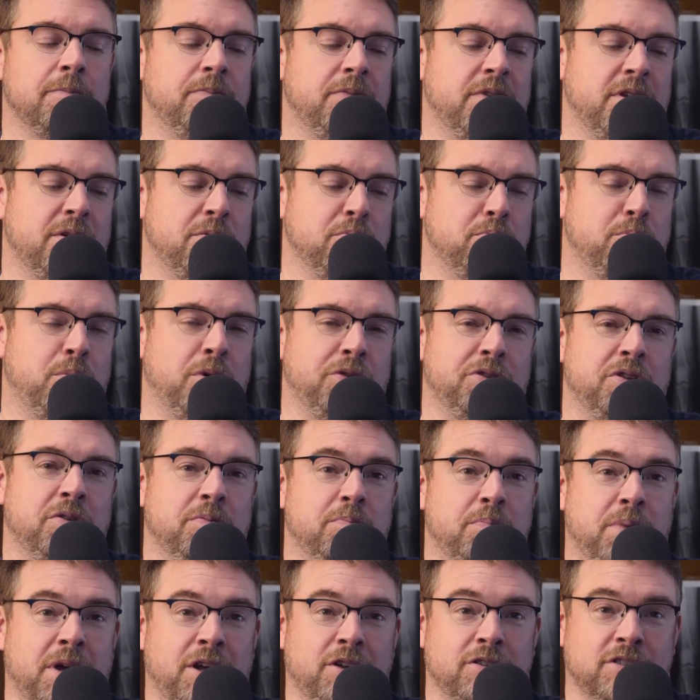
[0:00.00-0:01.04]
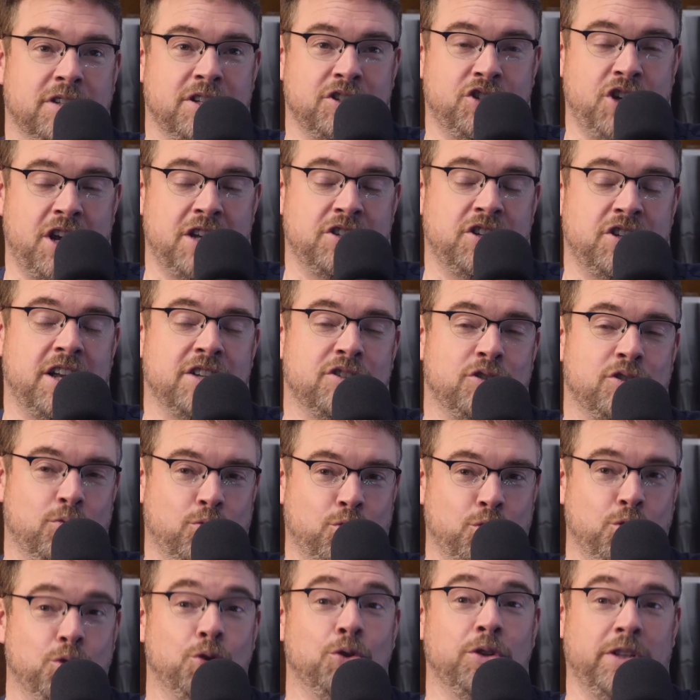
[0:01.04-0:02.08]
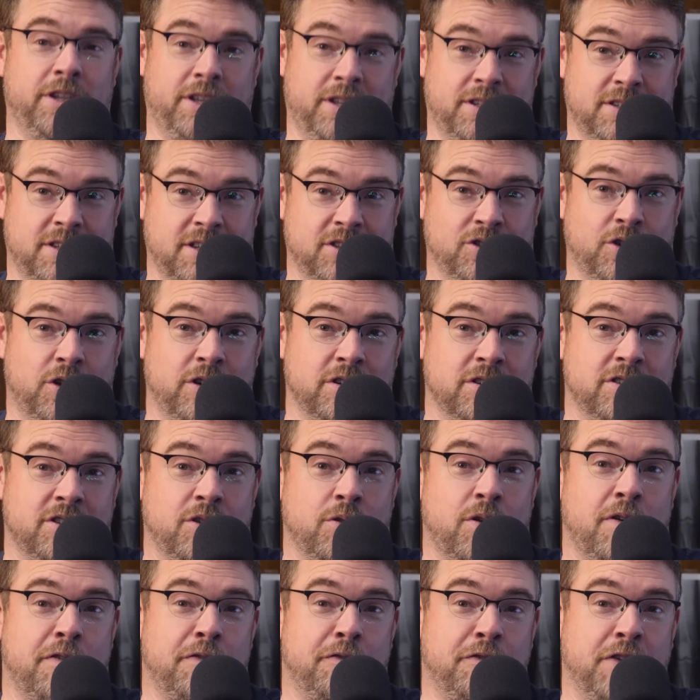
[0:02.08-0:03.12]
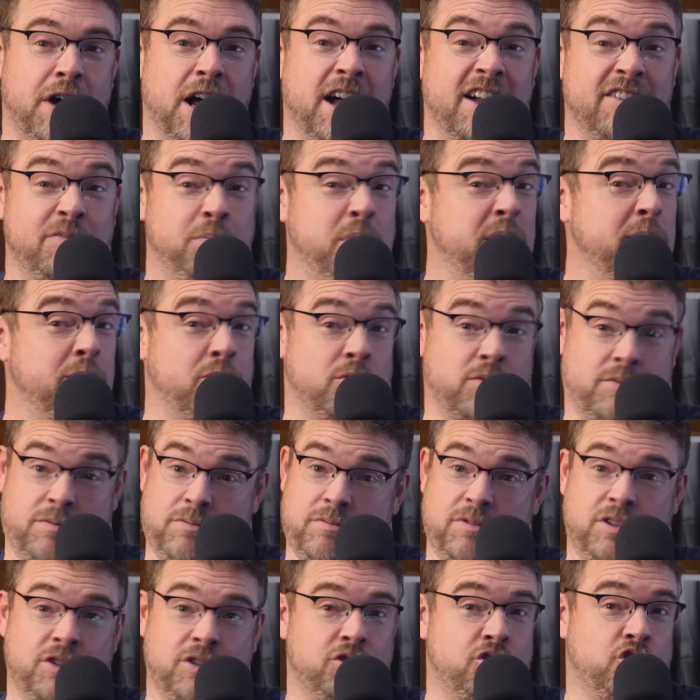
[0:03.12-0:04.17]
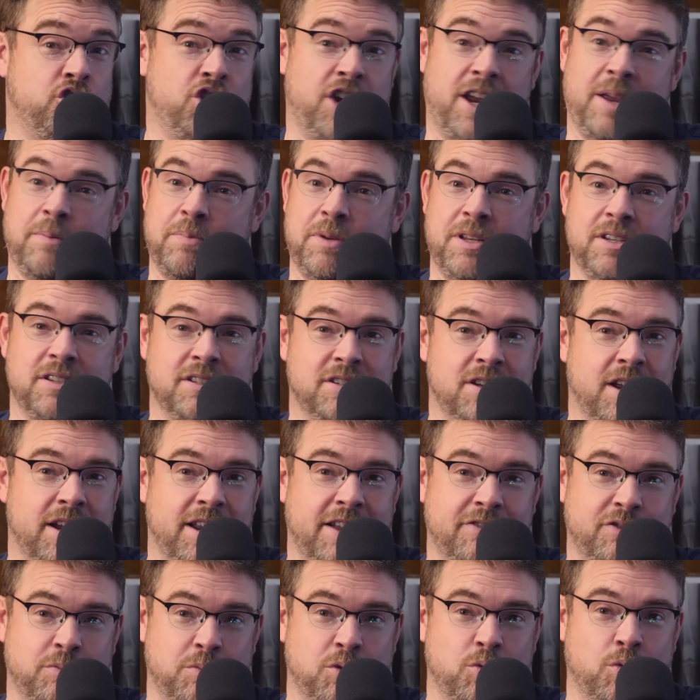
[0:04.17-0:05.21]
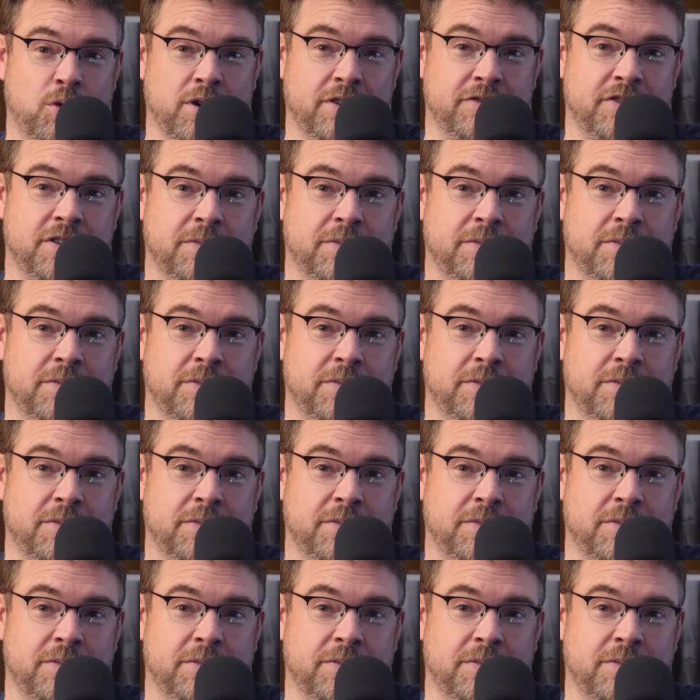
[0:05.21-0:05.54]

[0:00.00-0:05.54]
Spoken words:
But the belt can change hands. The rule is, as long as there are 5 people, the champion does not have to be one of them.